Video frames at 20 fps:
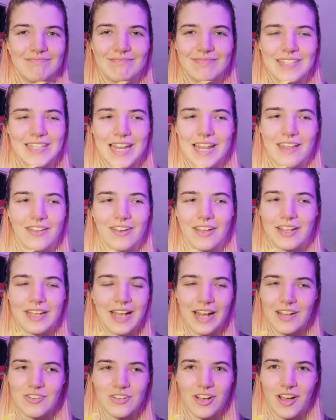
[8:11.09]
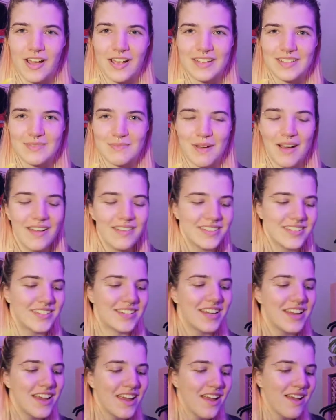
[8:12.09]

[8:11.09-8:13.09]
see, they don't catch your eye as much.